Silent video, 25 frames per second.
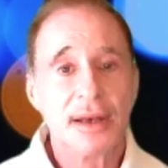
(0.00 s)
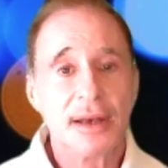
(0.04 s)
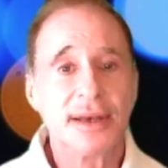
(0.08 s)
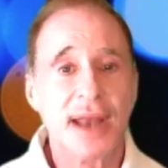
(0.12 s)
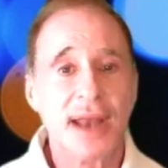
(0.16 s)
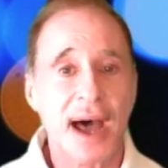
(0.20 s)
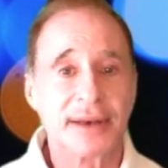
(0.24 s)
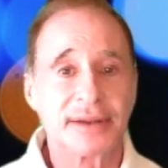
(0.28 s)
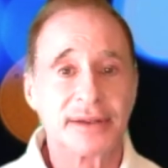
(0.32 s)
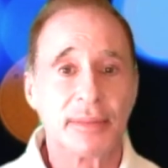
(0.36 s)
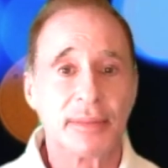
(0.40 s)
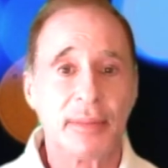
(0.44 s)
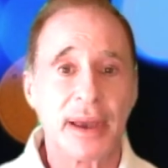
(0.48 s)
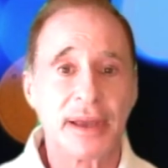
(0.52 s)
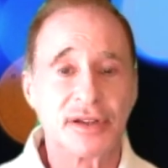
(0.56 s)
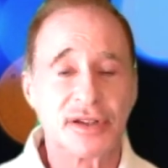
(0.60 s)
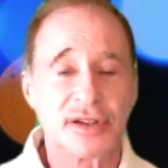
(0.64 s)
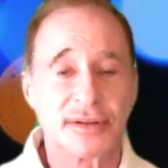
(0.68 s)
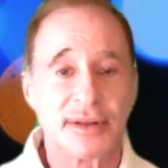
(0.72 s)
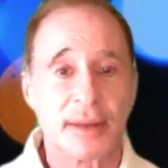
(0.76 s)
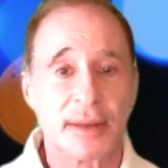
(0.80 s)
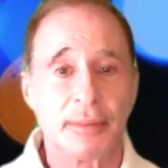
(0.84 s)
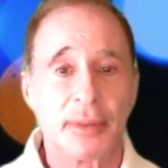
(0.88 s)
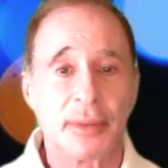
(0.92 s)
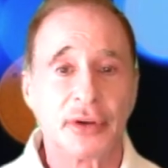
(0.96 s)
Not to
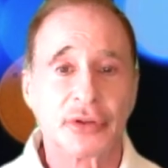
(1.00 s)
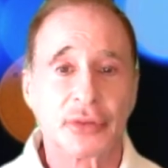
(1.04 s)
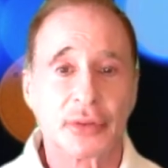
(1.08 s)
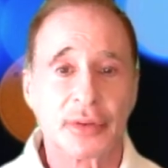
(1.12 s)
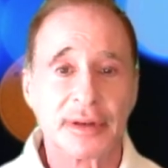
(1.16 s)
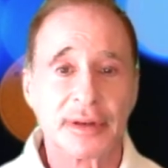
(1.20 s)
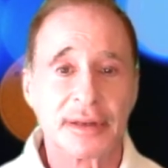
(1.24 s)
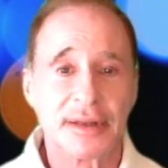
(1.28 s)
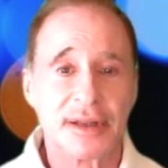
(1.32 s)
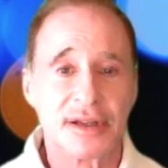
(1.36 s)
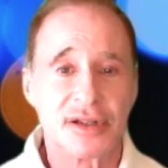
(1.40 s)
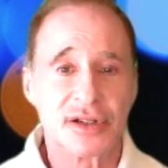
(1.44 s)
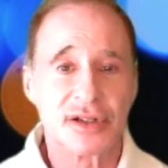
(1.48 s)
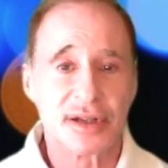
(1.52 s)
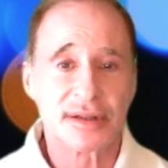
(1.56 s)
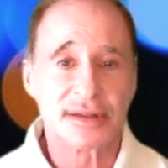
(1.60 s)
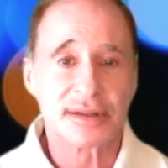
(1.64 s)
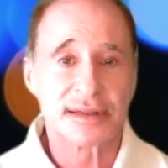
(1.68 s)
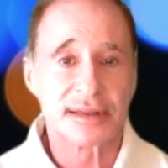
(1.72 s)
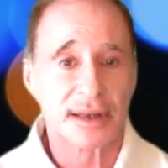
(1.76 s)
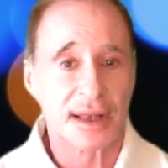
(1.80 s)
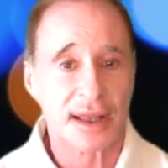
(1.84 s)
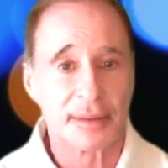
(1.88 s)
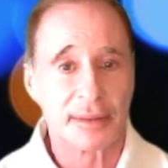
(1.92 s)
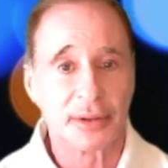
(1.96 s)
mention that most
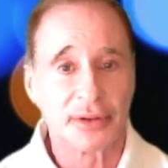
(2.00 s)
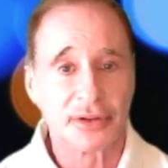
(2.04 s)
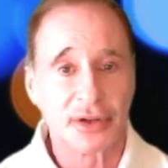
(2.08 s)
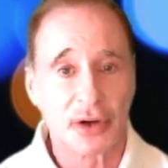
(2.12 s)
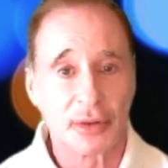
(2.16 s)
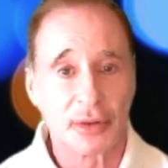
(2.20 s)
religions labeled